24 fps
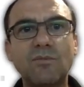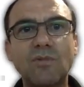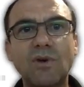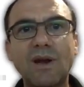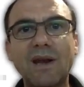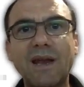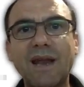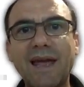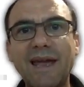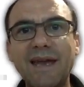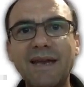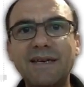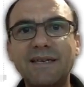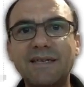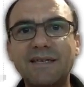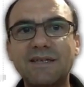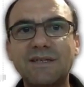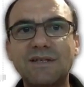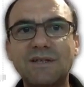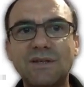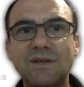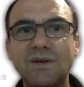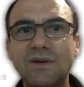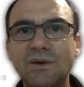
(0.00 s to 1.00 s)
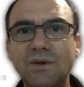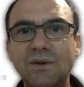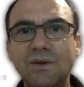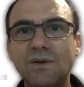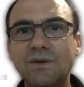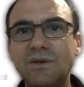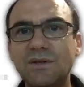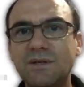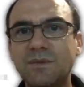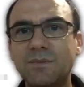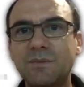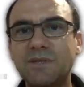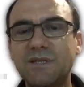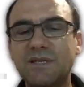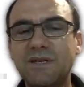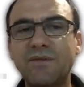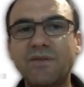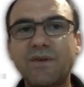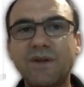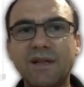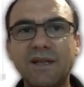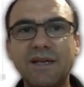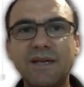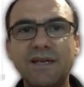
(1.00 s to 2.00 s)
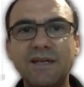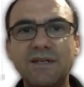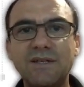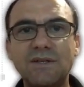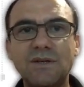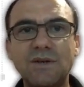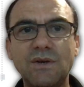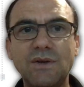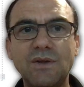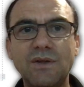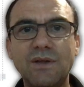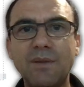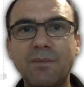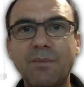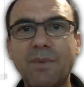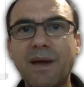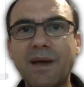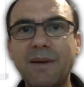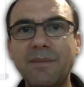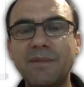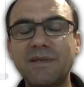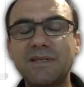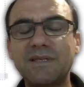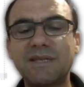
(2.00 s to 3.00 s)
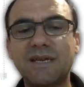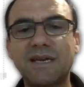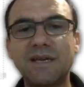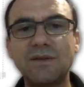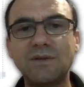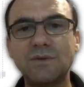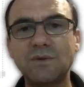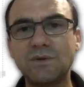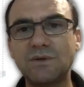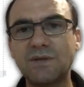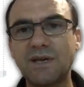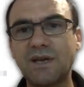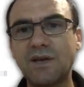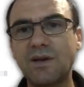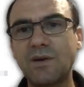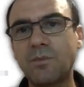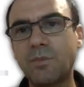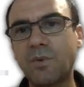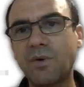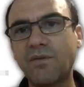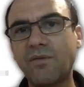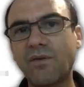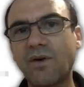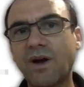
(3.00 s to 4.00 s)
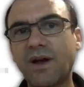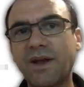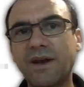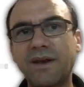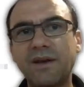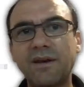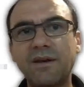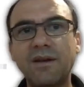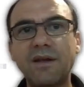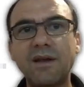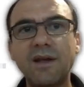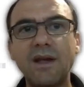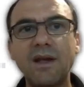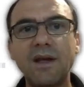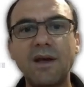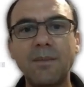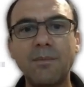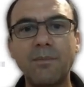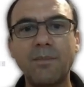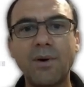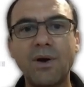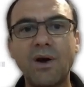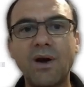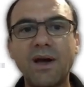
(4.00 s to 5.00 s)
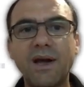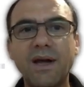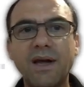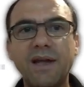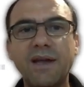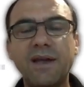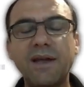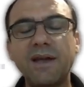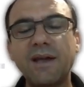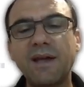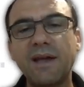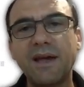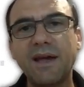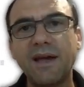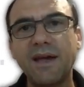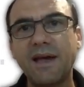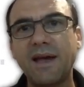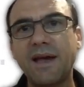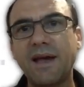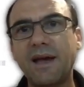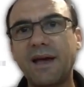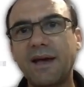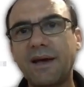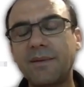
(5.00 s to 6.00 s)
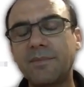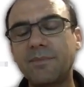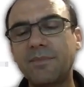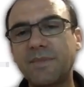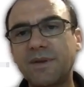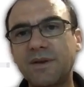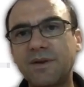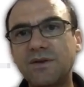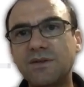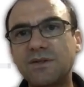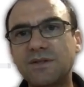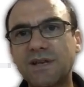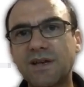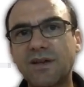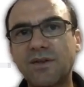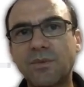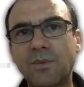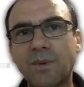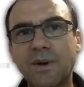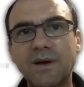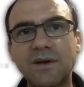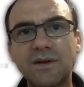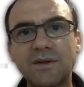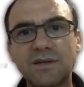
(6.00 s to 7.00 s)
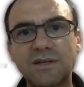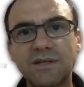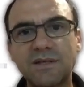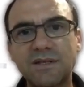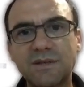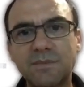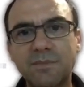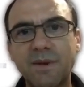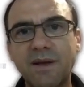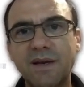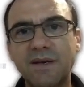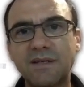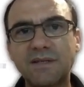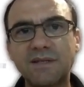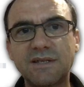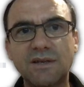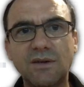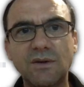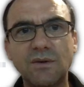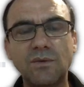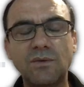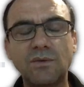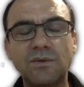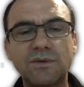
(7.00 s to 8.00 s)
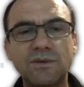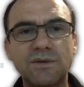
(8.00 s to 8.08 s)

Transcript: relate specifically to the payment schedules that you're provided by the New South Wales Smart and Skilled